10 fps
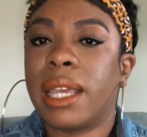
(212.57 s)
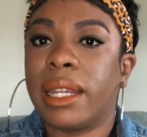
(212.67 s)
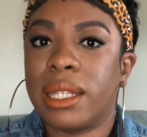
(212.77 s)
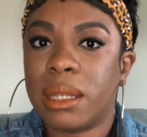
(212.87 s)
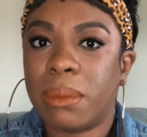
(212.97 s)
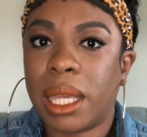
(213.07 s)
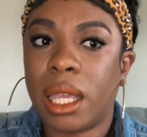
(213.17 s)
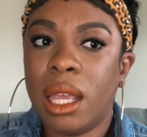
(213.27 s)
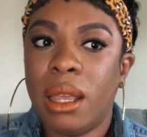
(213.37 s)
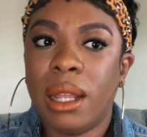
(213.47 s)
it to me
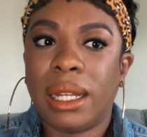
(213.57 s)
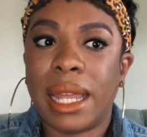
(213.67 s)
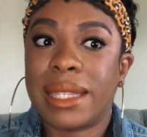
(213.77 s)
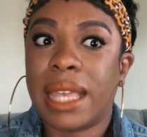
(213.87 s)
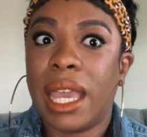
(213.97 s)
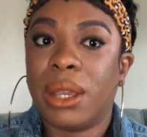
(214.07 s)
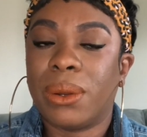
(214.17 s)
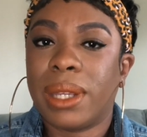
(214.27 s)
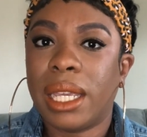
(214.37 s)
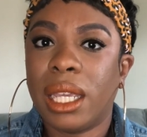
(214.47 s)
less
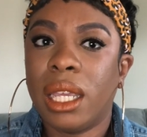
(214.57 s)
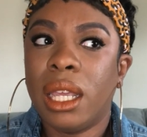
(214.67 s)
angrily.